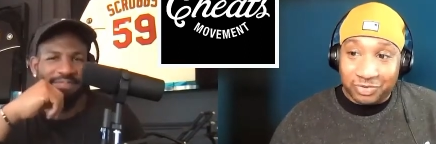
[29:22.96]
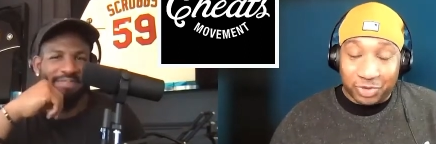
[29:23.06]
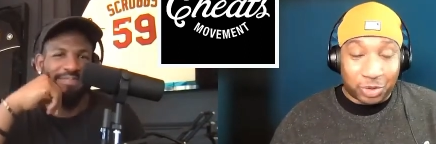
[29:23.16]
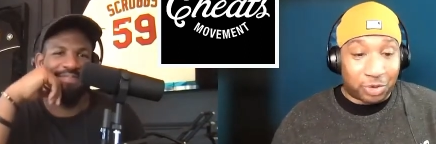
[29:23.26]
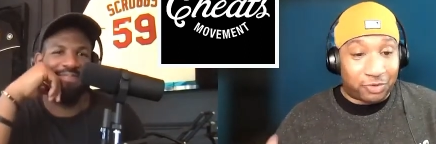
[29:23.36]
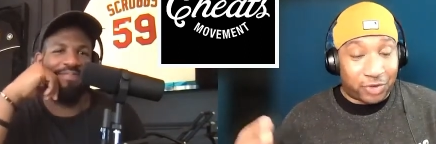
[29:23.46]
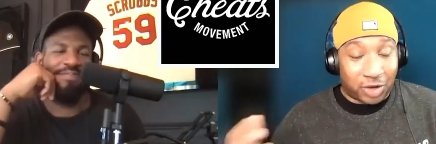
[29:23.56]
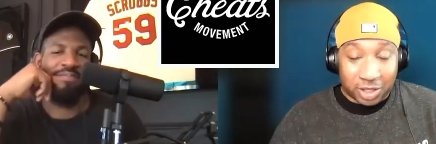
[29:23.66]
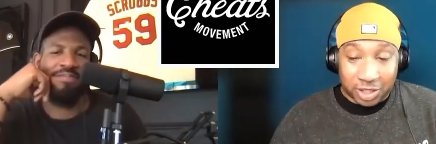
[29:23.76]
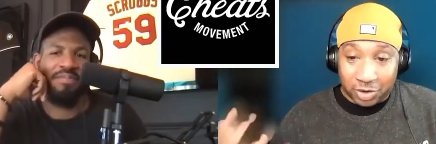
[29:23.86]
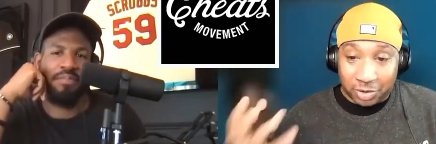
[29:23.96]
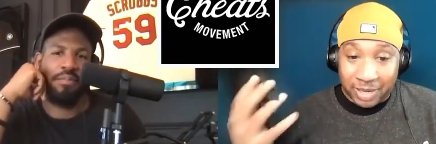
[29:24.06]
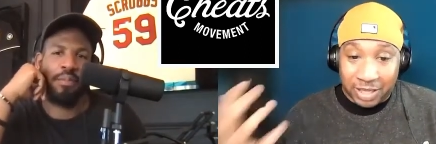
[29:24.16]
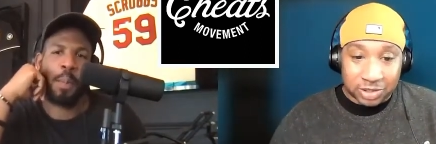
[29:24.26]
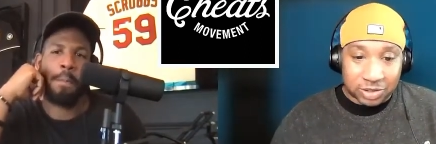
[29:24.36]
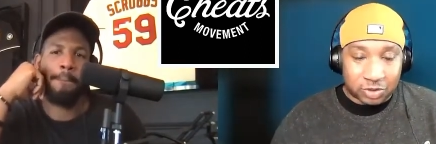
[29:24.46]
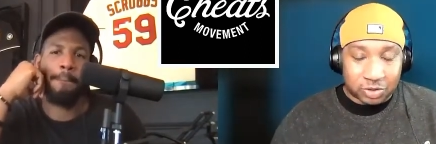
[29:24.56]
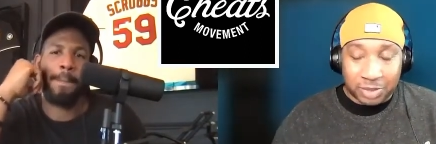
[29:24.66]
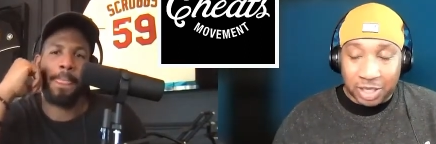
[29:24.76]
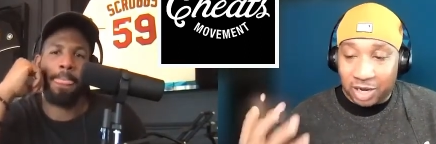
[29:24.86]
Speaker 1: through through following your amazing
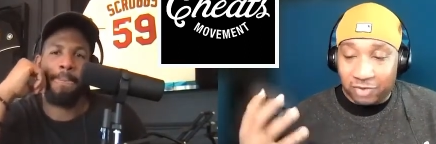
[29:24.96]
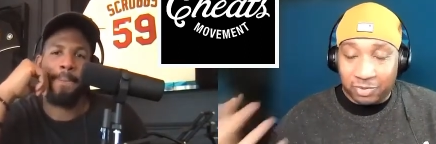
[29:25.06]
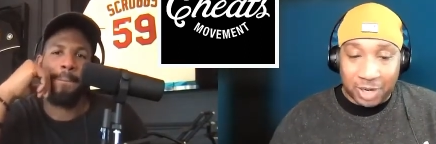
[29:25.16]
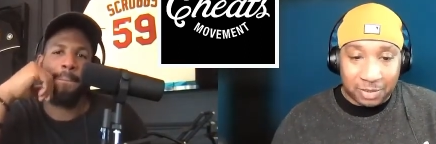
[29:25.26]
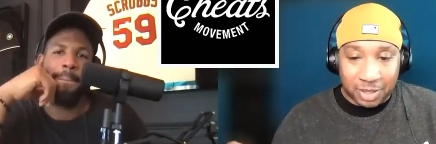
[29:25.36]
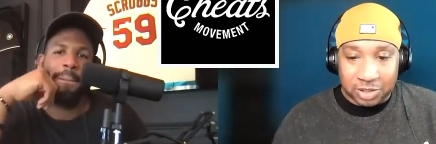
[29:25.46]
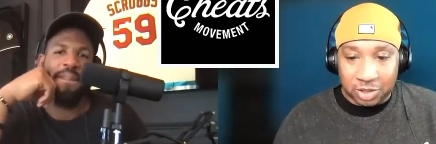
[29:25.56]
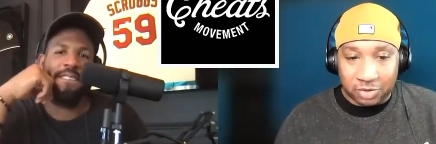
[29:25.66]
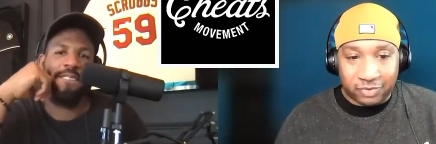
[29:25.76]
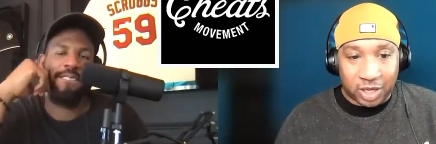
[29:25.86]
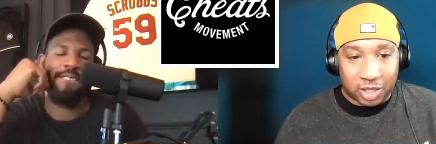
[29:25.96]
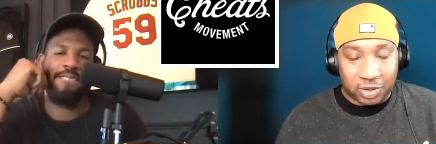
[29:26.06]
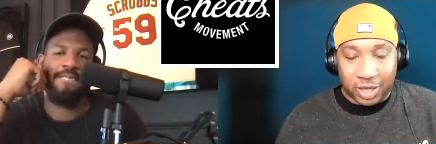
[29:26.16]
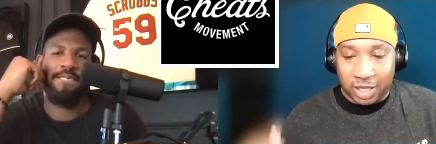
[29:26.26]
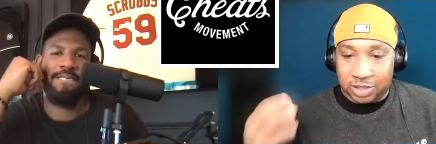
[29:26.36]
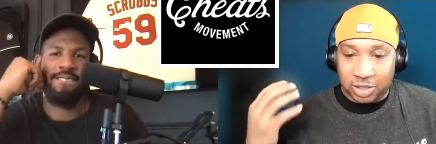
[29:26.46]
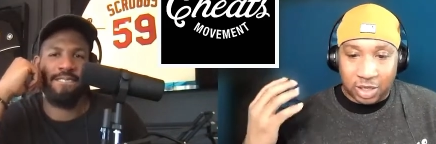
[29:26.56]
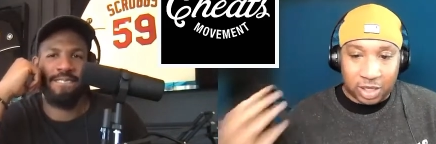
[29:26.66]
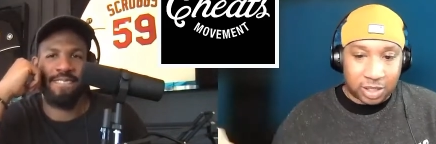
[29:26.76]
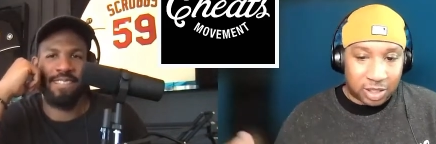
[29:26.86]
social media. Everybody, make sure you follow X
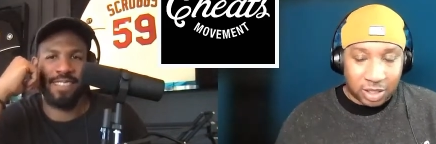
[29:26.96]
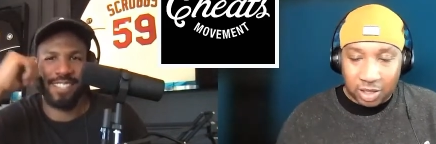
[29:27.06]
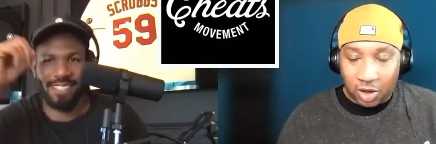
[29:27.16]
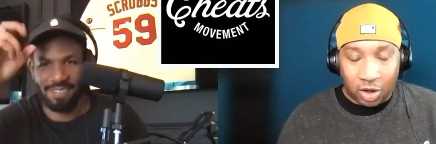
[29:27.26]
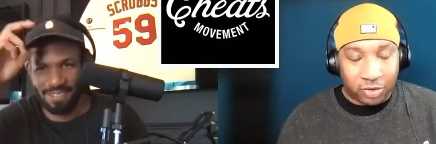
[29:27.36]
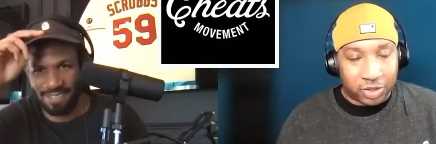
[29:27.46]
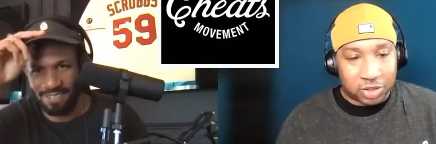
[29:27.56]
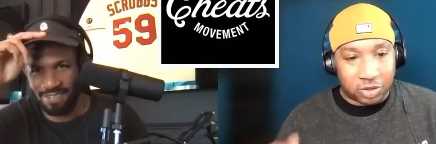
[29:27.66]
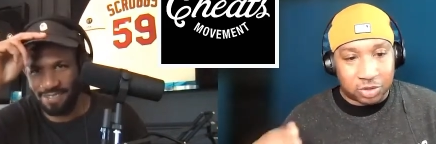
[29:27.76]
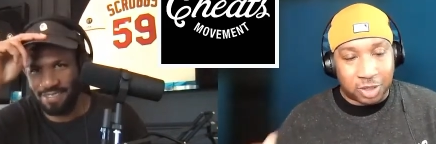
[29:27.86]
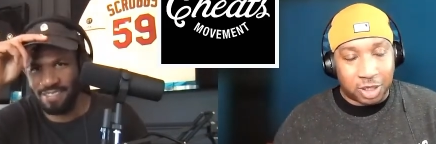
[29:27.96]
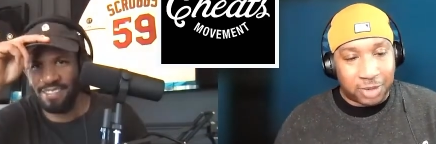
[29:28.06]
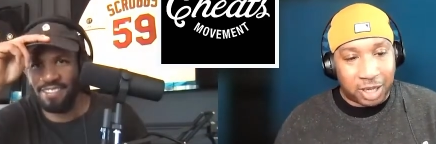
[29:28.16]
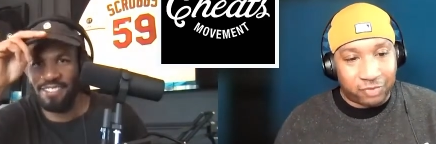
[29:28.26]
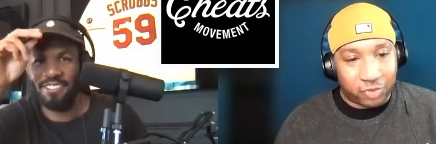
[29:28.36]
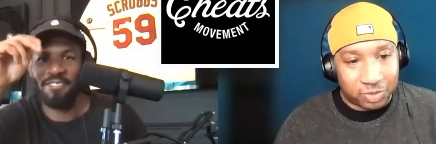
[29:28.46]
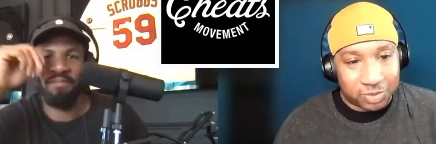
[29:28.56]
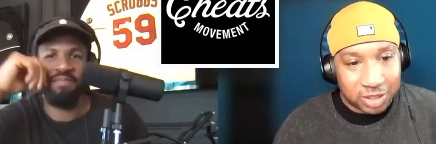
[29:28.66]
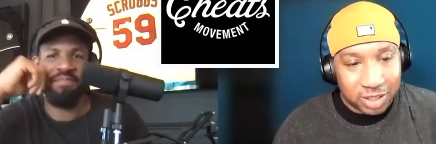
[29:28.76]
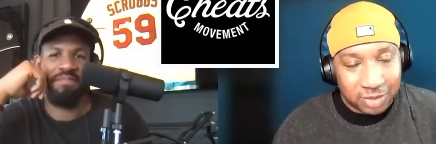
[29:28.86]
on all the social media
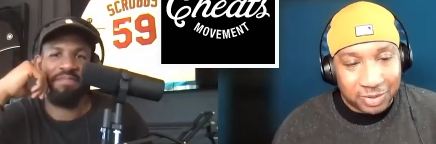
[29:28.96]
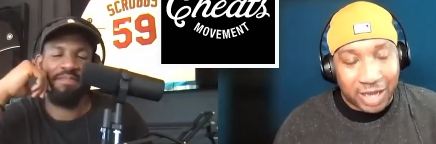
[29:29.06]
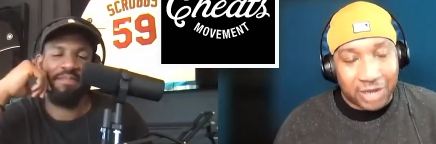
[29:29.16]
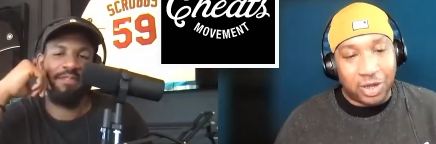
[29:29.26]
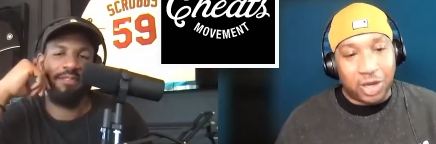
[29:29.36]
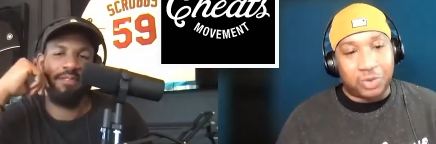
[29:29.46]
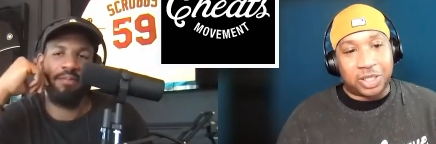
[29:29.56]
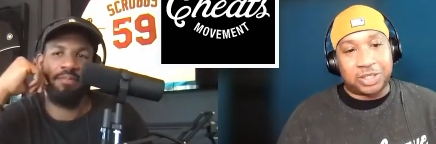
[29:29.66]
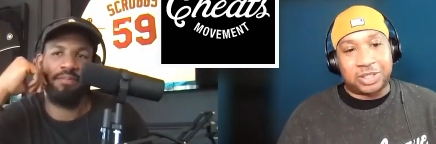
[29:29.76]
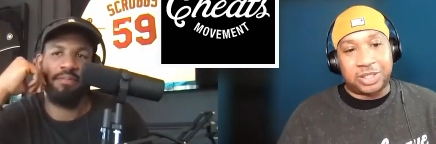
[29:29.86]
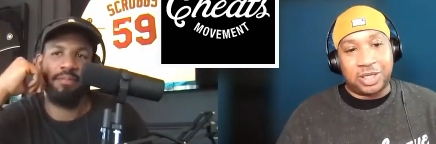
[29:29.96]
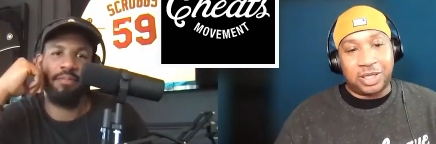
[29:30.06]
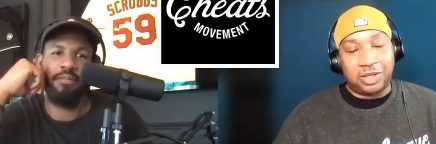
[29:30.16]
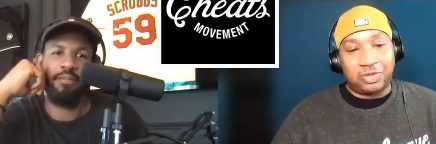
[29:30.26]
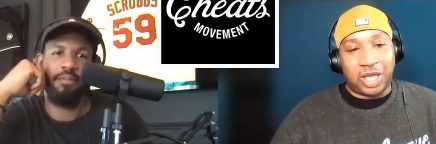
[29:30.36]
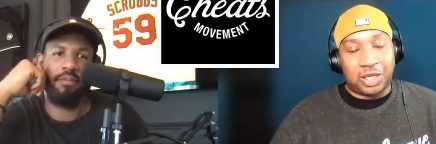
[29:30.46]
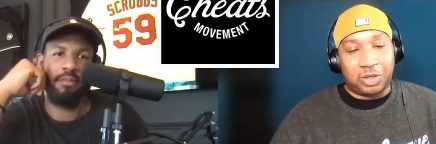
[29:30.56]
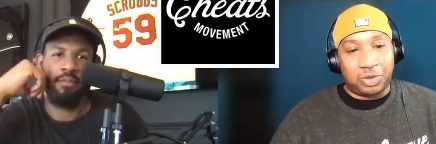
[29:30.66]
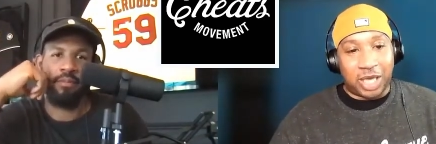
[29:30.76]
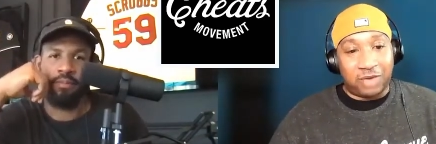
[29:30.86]
platforms. But I noticed
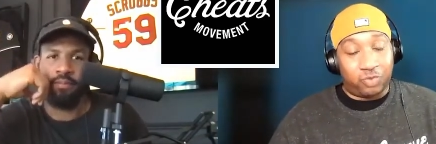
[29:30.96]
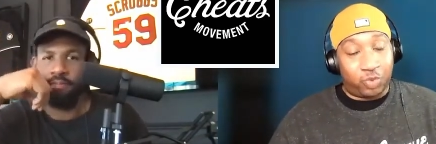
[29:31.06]
that you gave